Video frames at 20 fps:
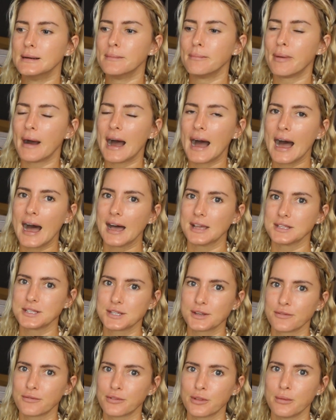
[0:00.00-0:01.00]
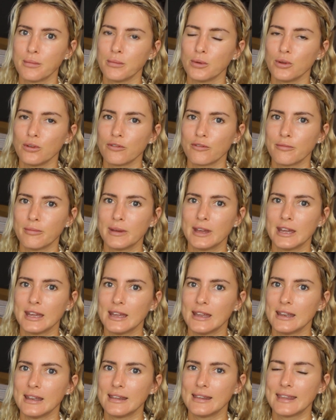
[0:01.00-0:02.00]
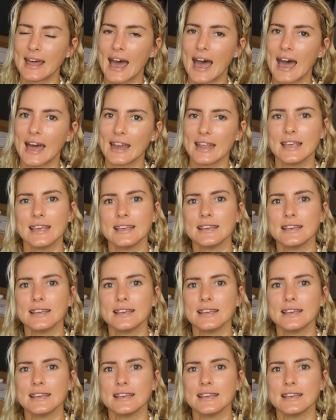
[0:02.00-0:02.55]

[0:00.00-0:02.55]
parts of the movement that